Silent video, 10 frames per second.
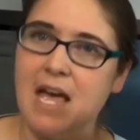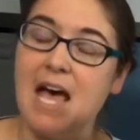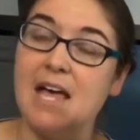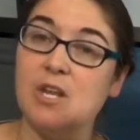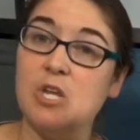
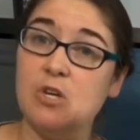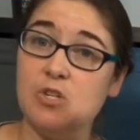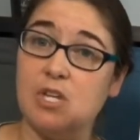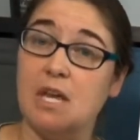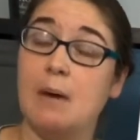And
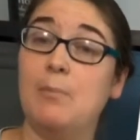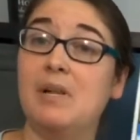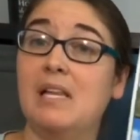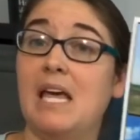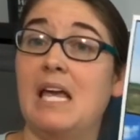usually a
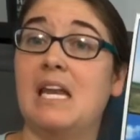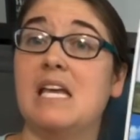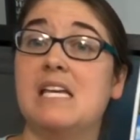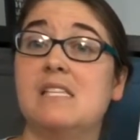plain